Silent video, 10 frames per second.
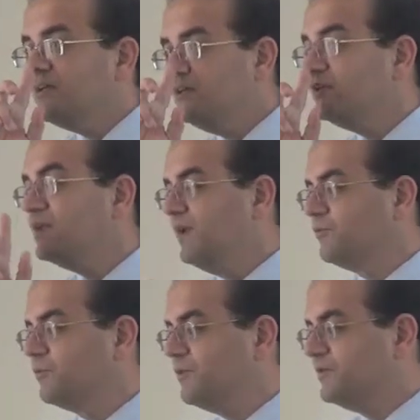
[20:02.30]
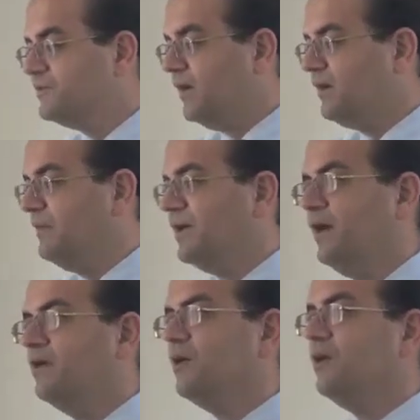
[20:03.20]
You can never really talk about
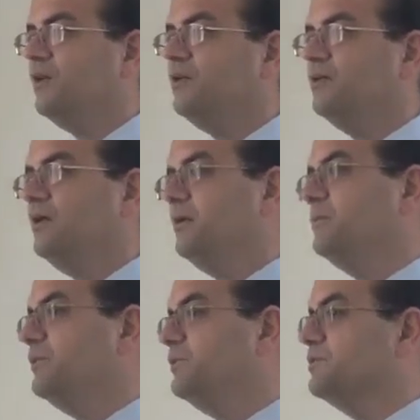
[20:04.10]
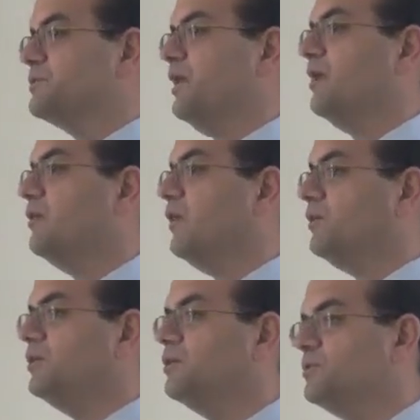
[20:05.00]
alcohol abuse or
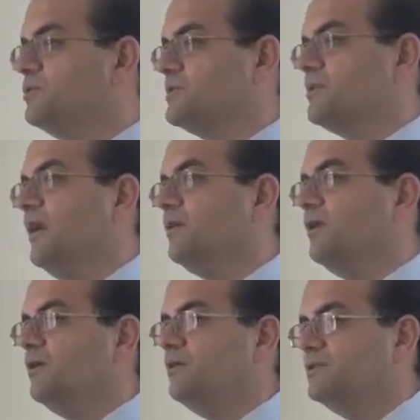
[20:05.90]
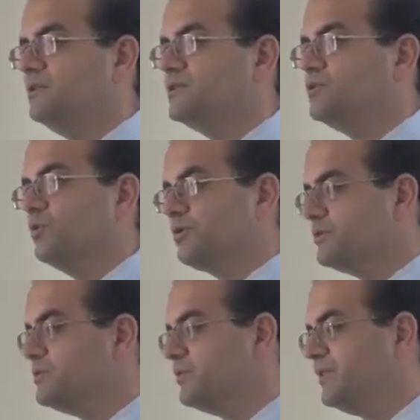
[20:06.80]
alcohol use or alcohol
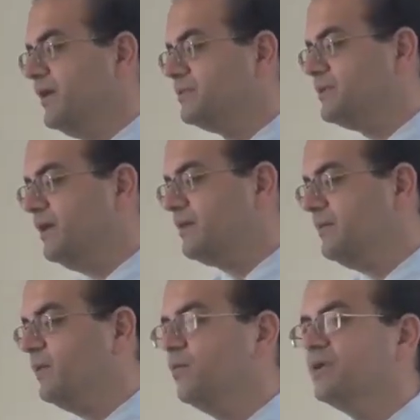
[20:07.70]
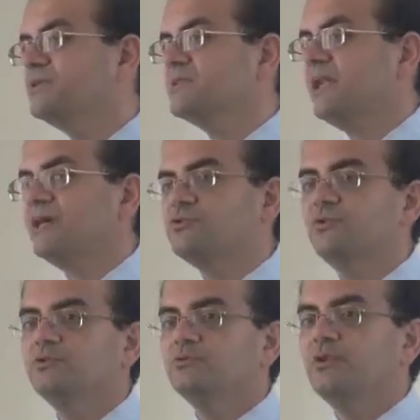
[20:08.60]
disorders without talking about what is an
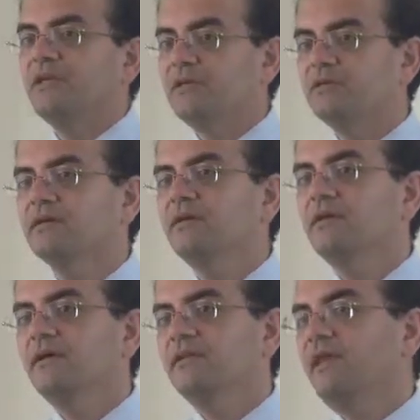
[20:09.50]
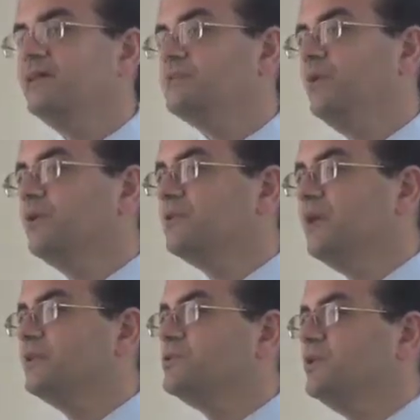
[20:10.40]
actual drink. And that's part of
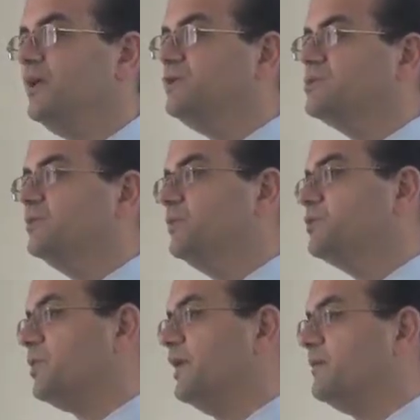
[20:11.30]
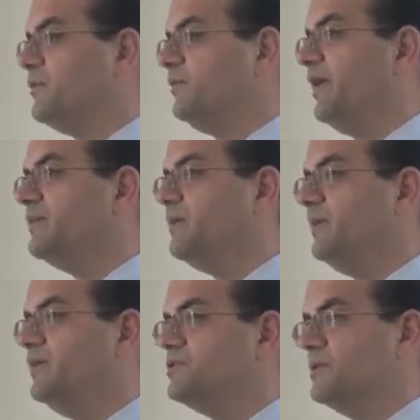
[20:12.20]
the education we try to provide the
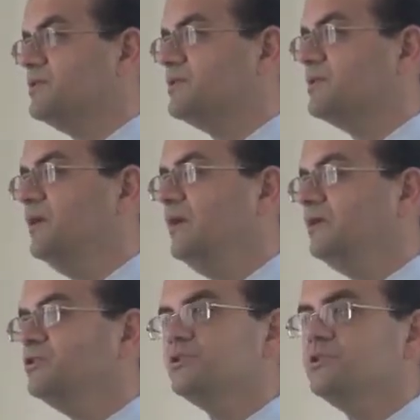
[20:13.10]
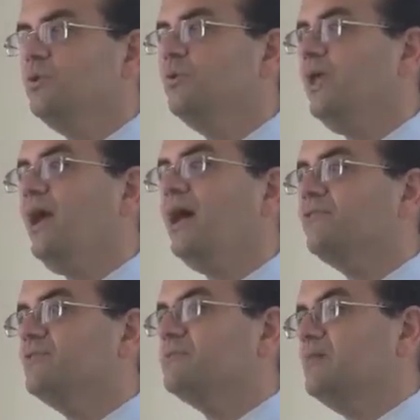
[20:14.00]
patients, just so we
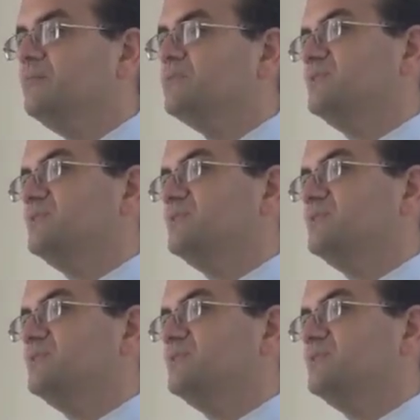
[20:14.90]
have the same